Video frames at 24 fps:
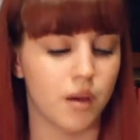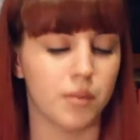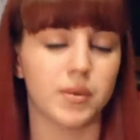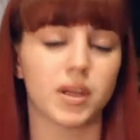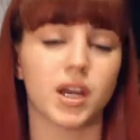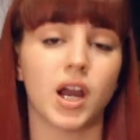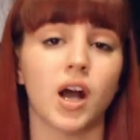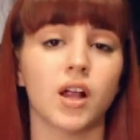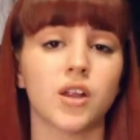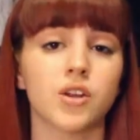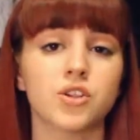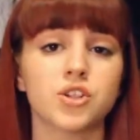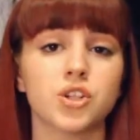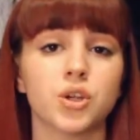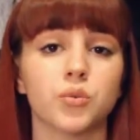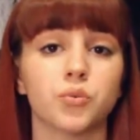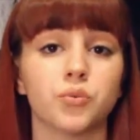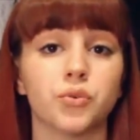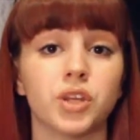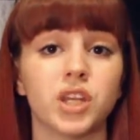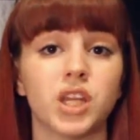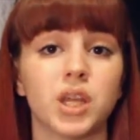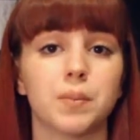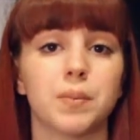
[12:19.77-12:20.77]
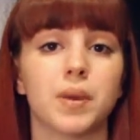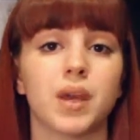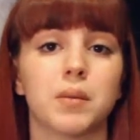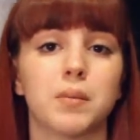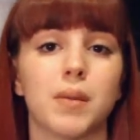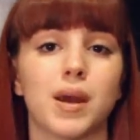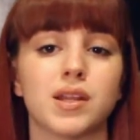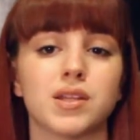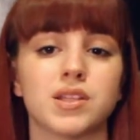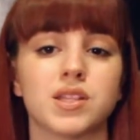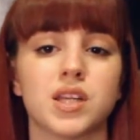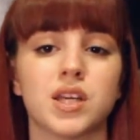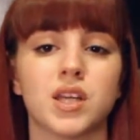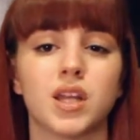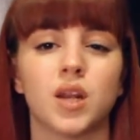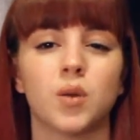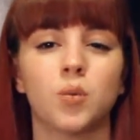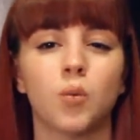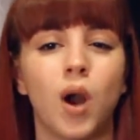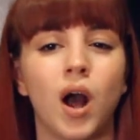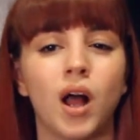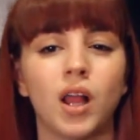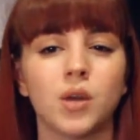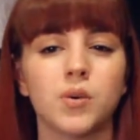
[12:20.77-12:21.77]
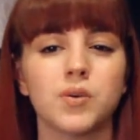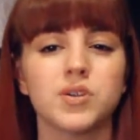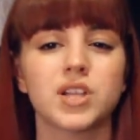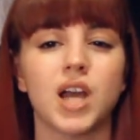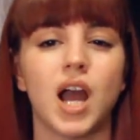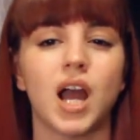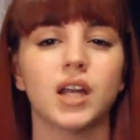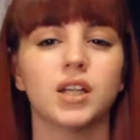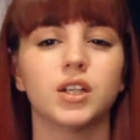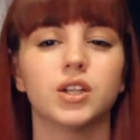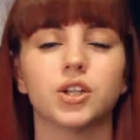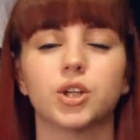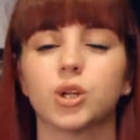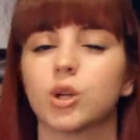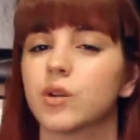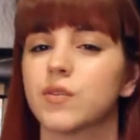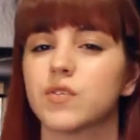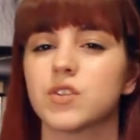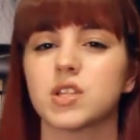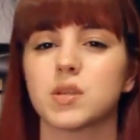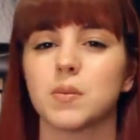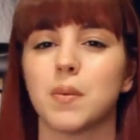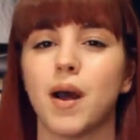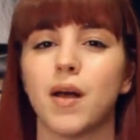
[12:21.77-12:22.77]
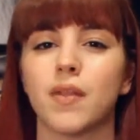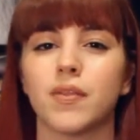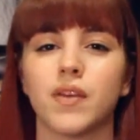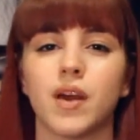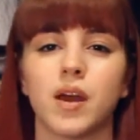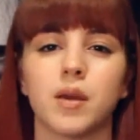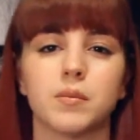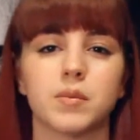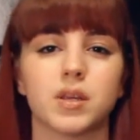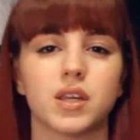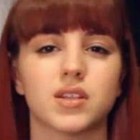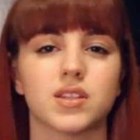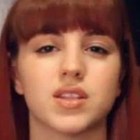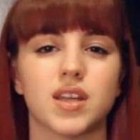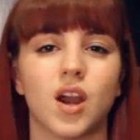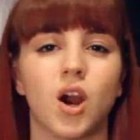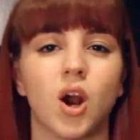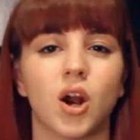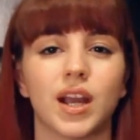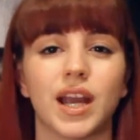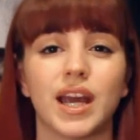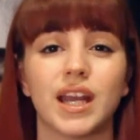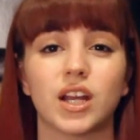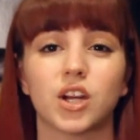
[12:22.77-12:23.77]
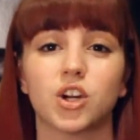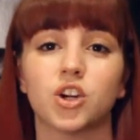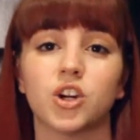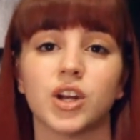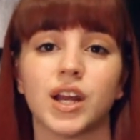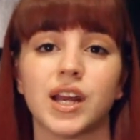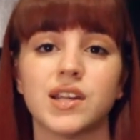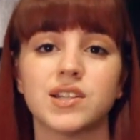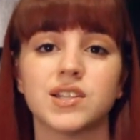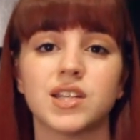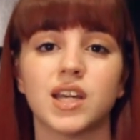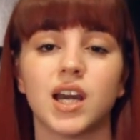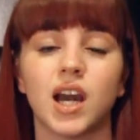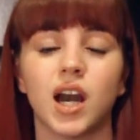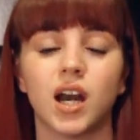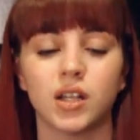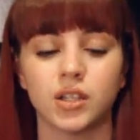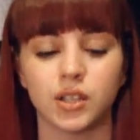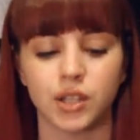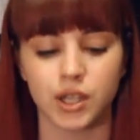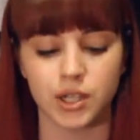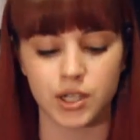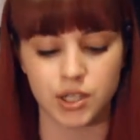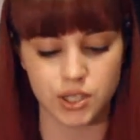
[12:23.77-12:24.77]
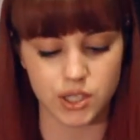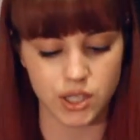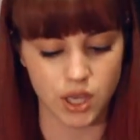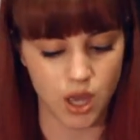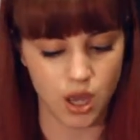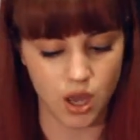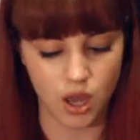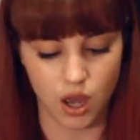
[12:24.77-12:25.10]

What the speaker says: The colors are really pigmented, and while I was kind of nervous about them because they are kind of crazy colors,